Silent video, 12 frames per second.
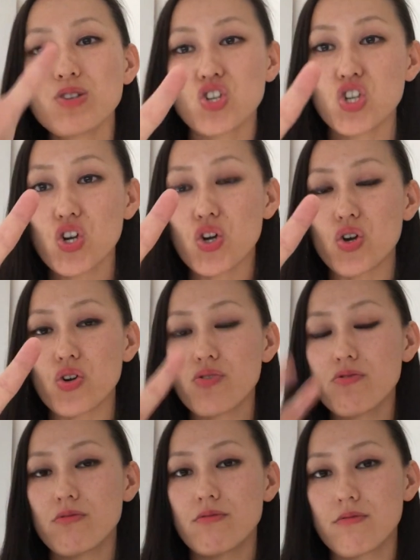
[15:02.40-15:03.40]
two,
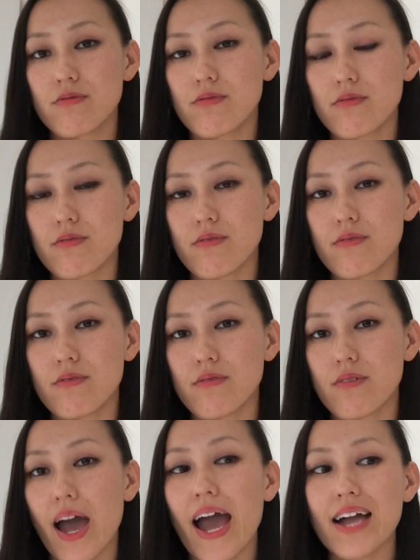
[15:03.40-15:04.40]

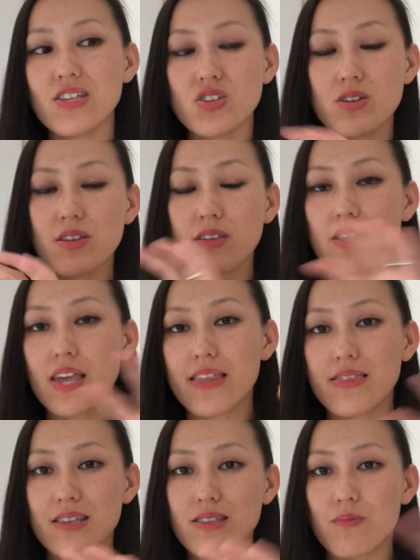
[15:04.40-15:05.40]
I had to
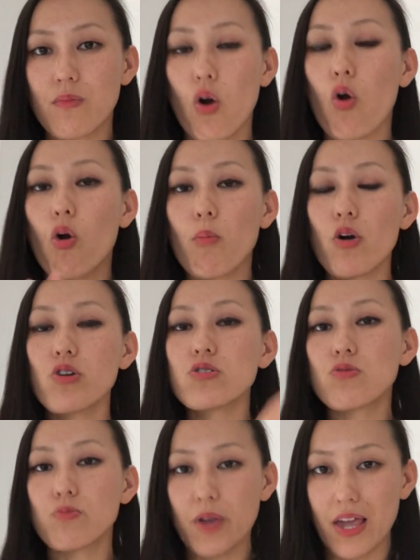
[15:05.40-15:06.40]
get this
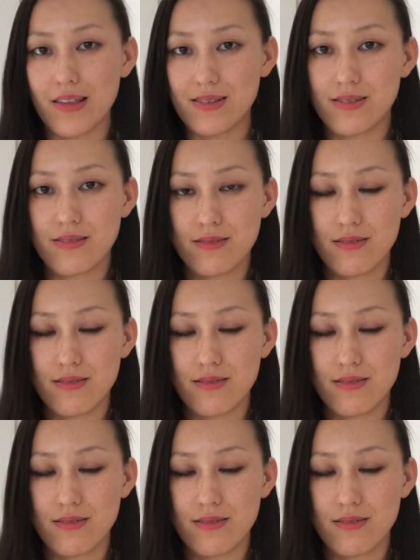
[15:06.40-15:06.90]
hormonal piece,